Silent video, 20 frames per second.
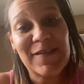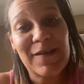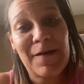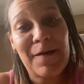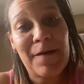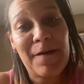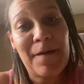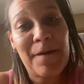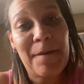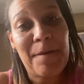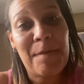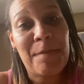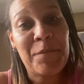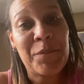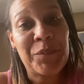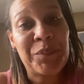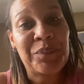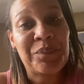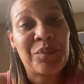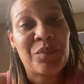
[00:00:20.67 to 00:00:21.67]

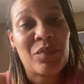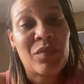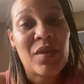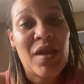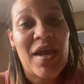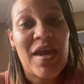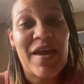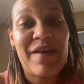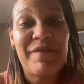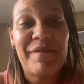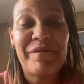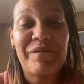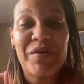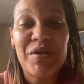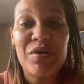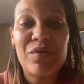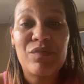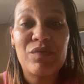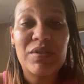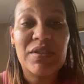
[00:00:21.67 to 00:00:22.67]
having
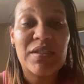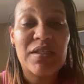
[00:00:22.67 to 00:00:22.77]
fun with